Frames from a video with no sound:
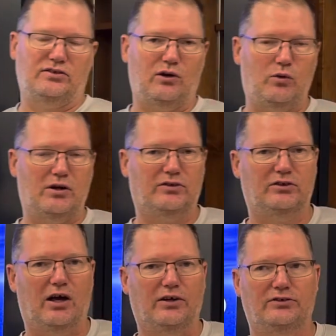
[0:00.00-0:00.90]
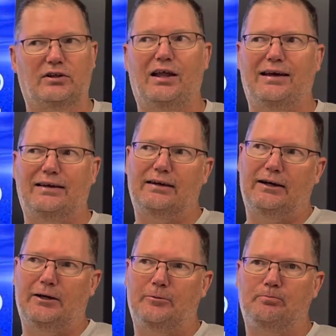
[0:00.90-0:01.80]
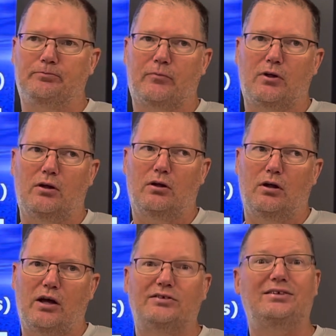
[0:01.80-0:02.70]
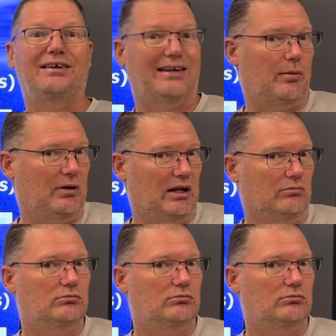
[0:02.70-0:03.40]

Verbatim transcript: that we discussed, like um, a sea anemone,